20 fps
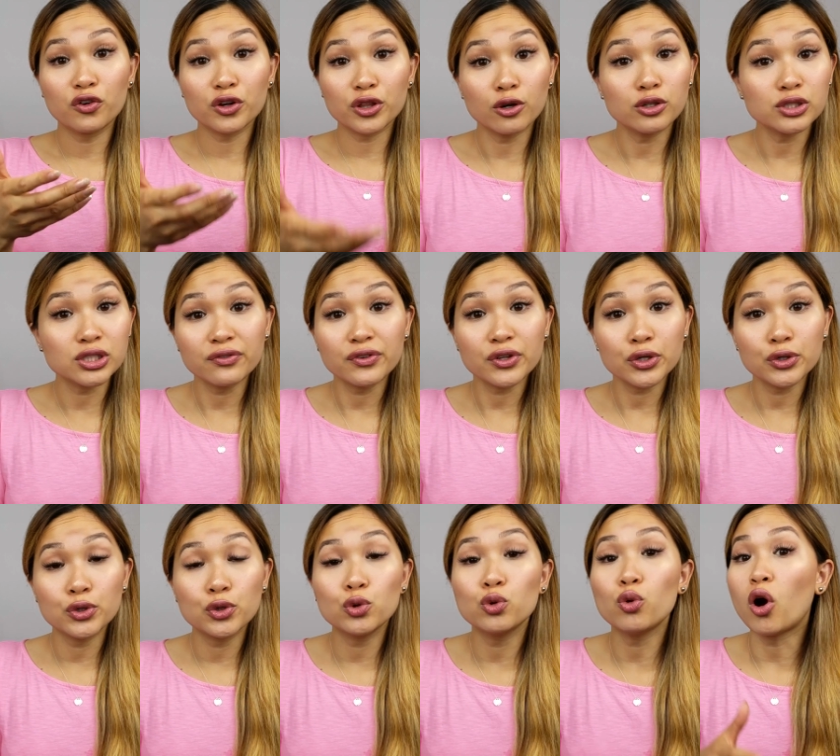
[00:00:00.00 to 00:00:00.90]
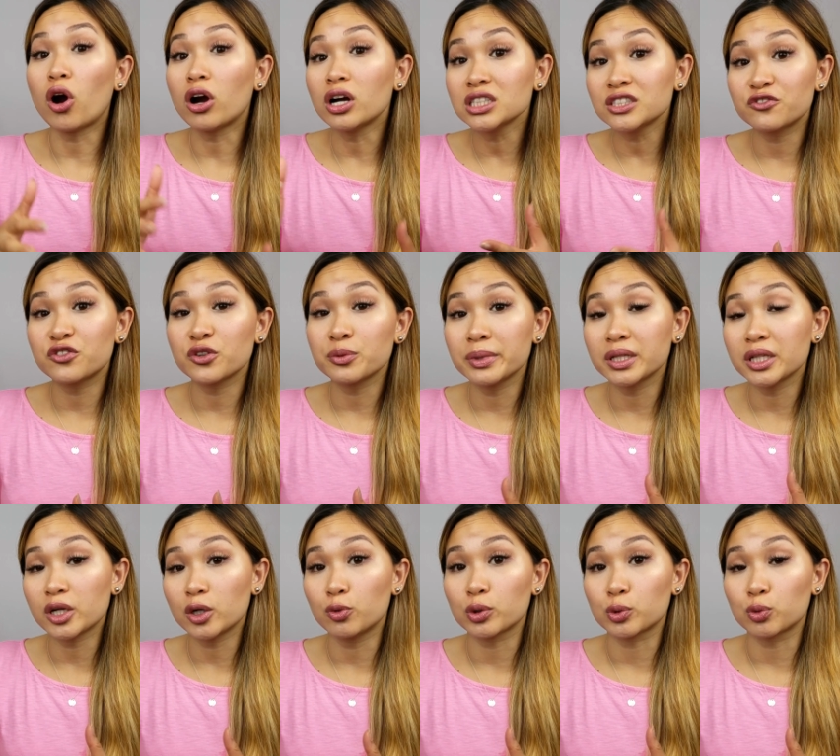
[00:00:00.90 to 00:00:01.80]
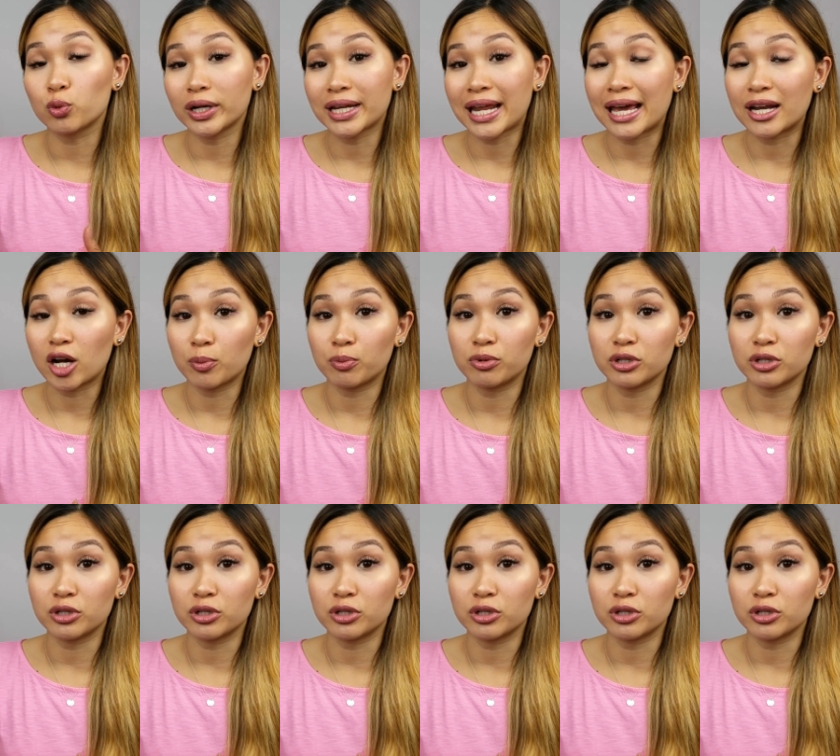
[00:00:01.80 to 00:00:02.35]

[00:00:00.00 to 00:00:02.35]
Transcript: For those of you who aren't familiar with One Hand